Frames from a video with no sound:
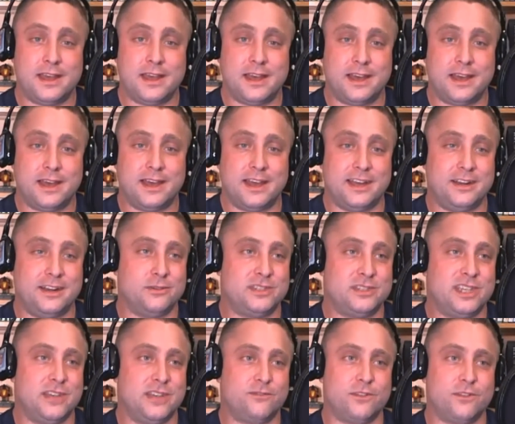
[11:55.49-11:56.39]
I know
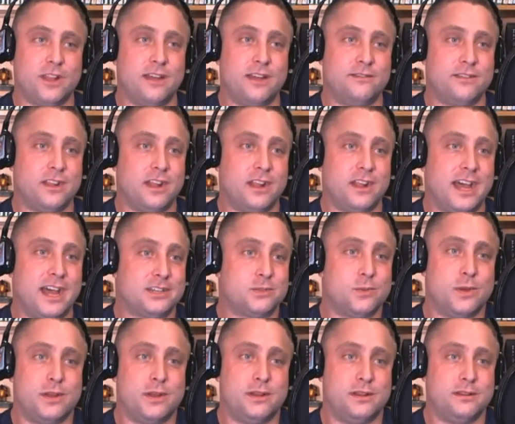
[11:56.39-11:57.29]
Tiff loved the last
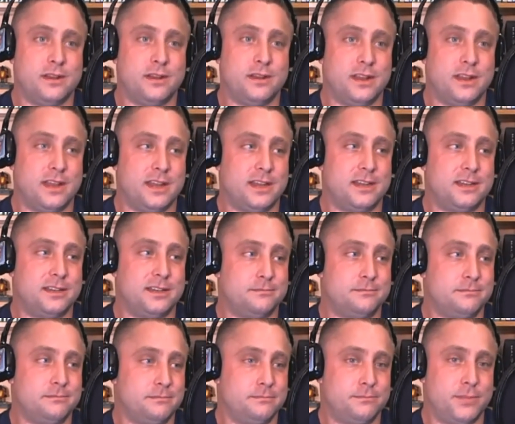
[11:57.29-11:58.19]
one,
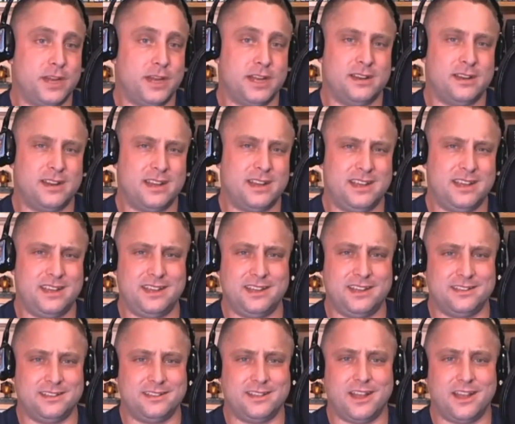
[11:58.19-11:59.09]
but
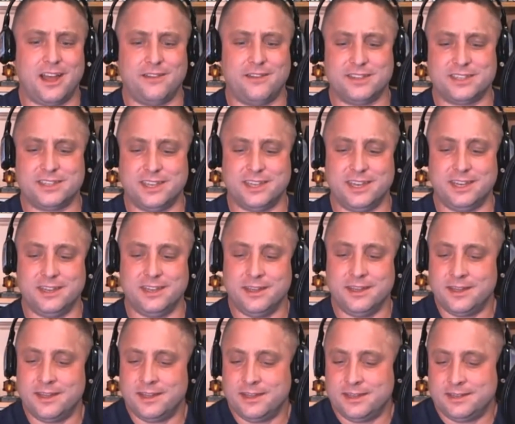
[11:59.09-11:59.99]
obviously
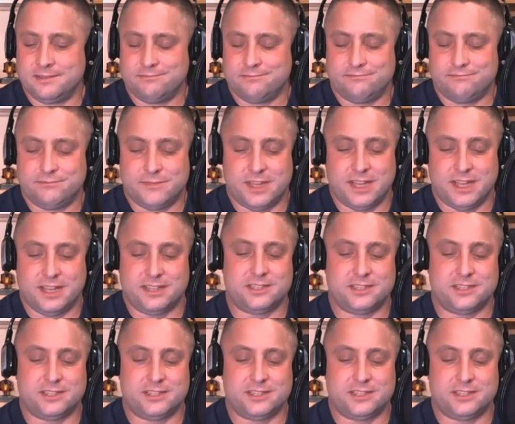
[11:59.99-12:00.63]
it's